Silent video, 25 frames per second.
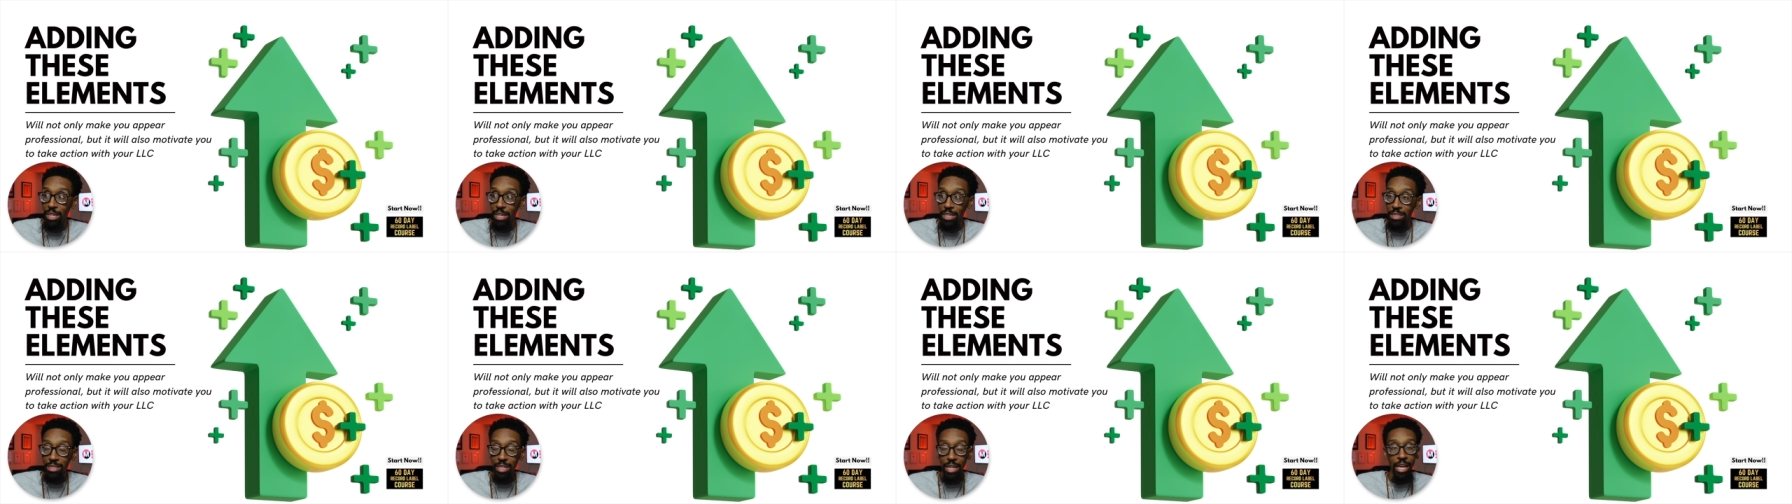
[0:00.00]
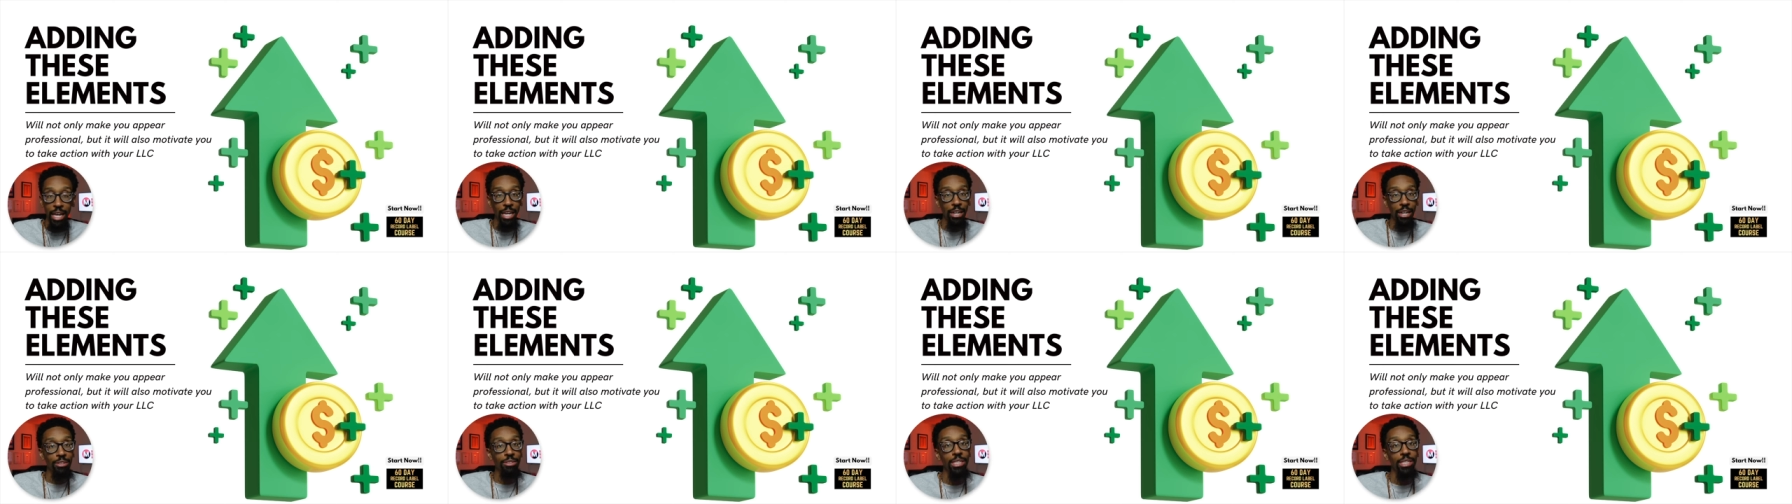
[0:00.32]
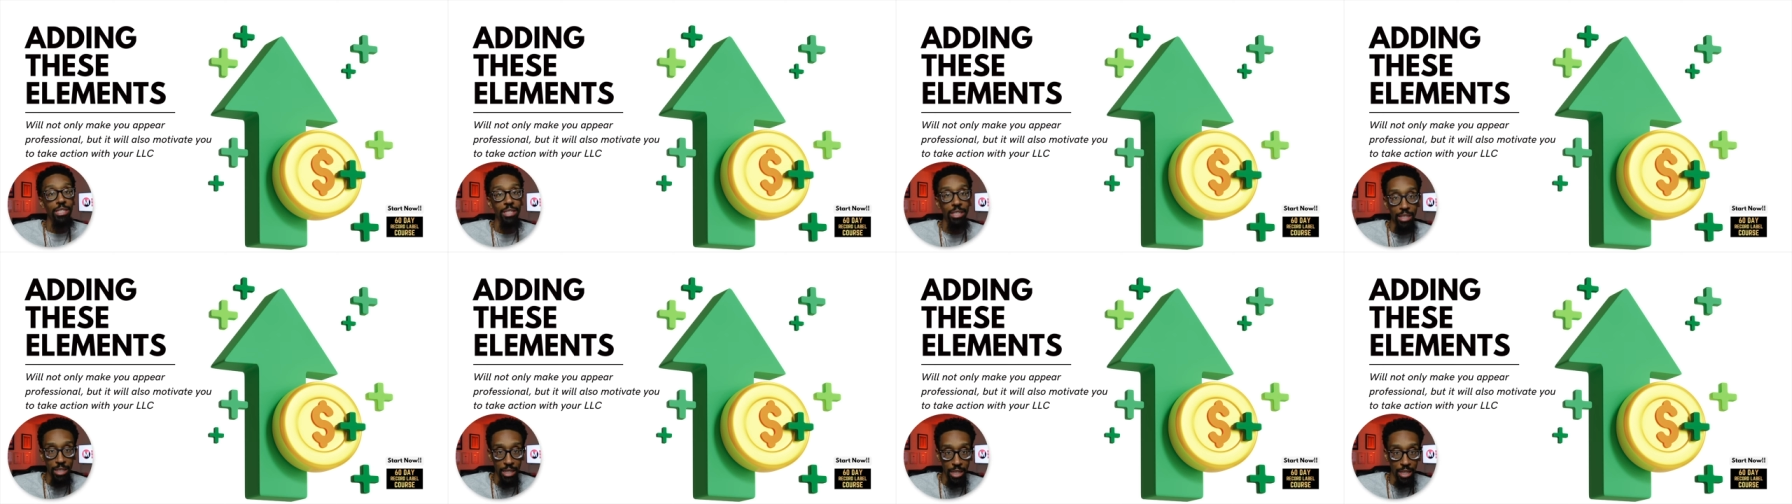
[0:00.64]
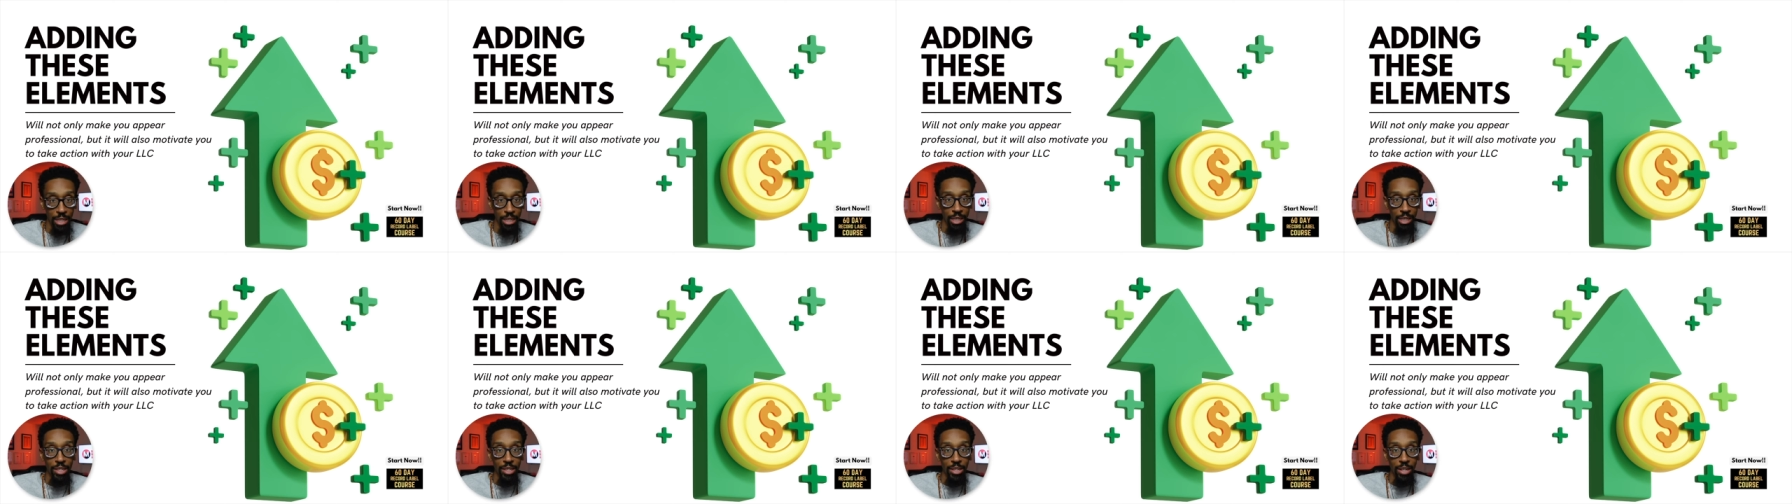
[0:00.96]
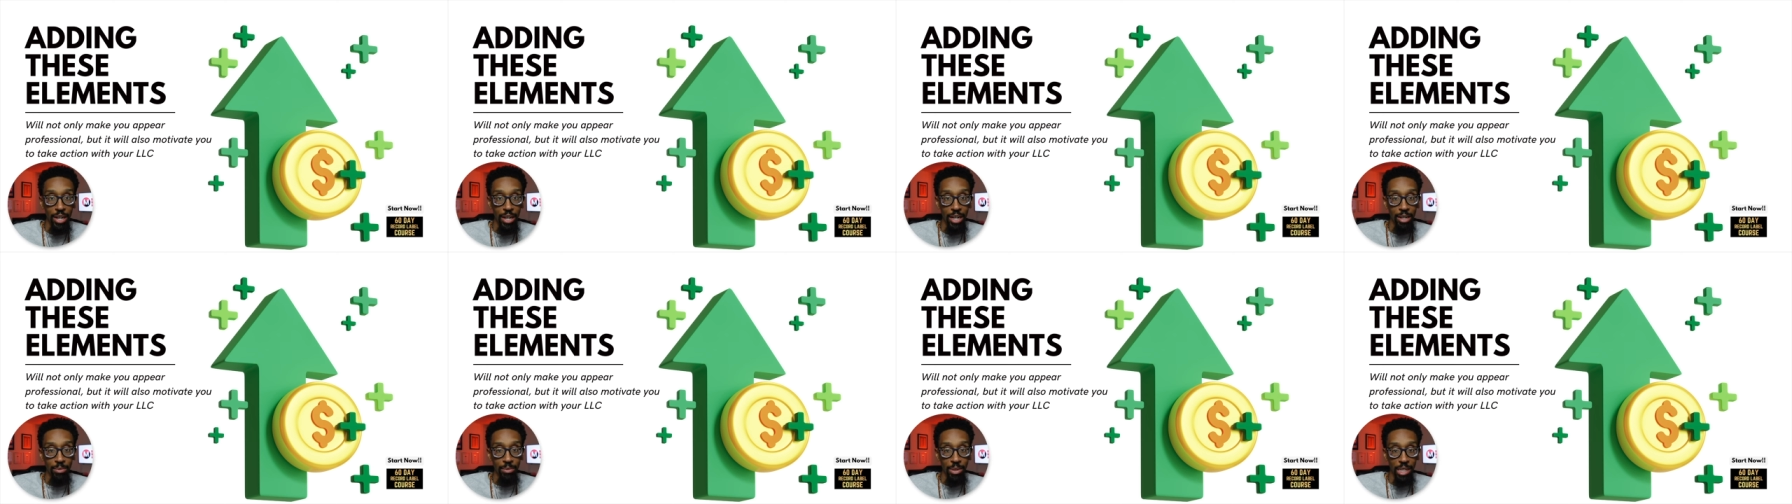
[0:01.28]
it's an energy thing. You
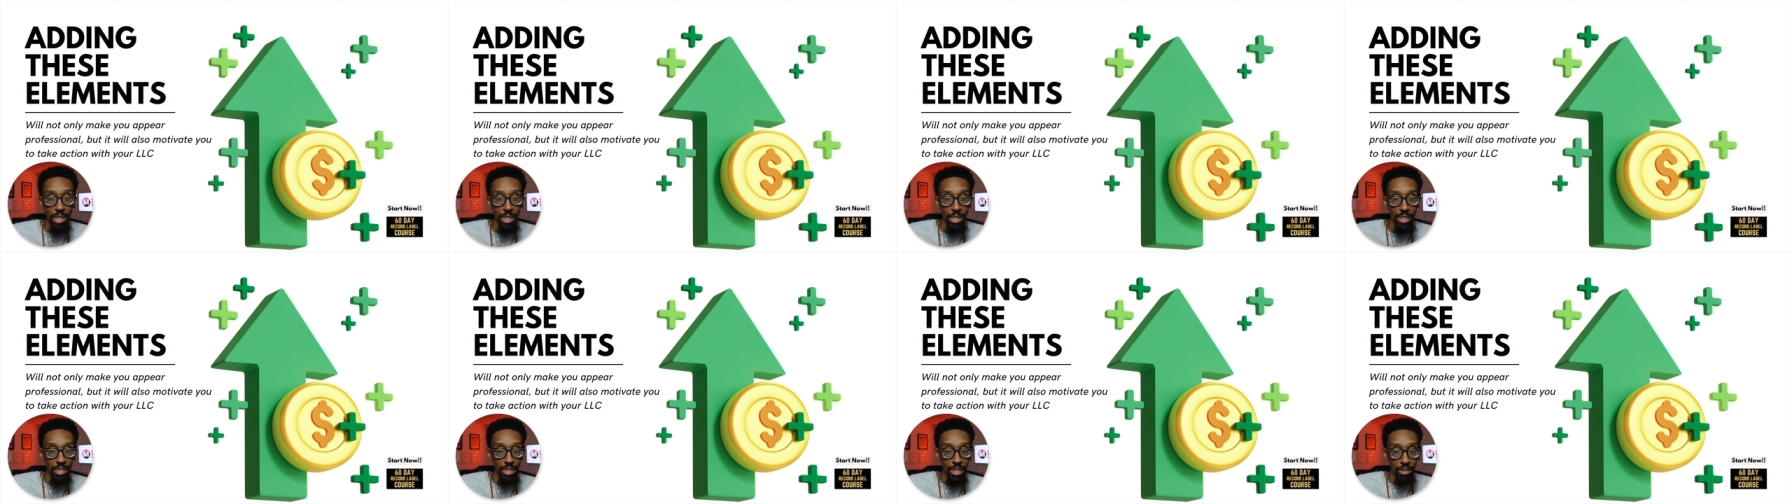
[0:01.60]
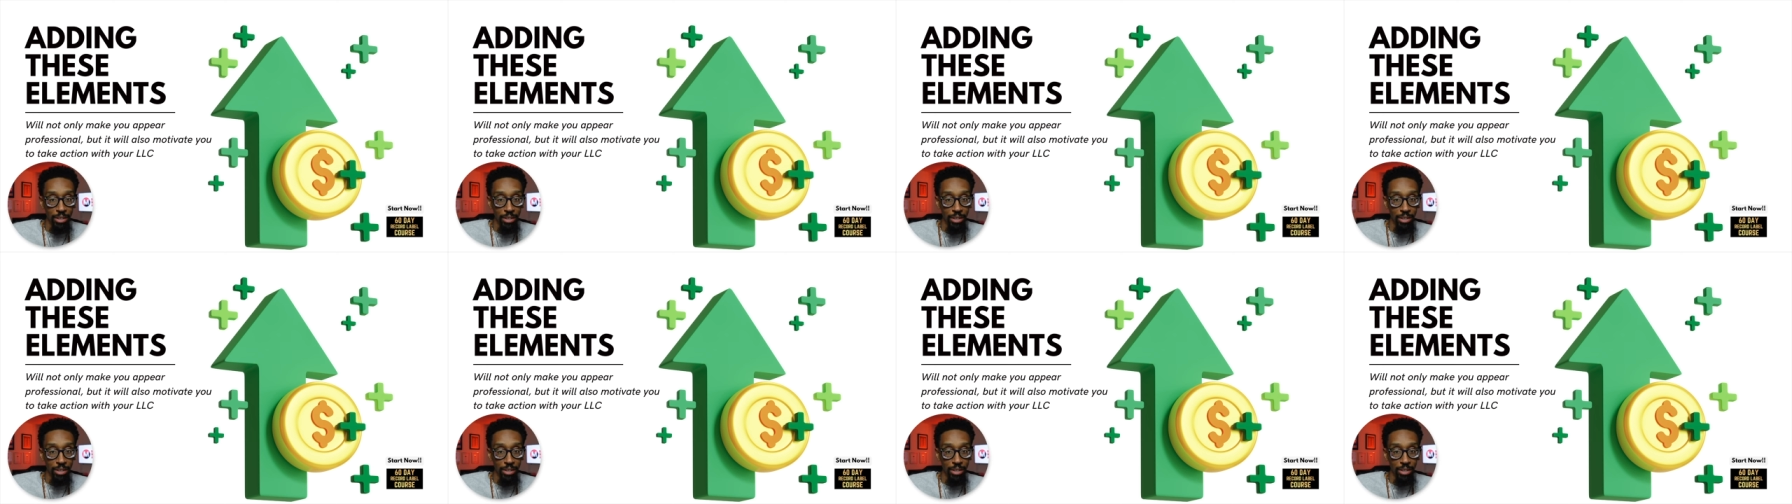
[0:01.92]
know what I mean?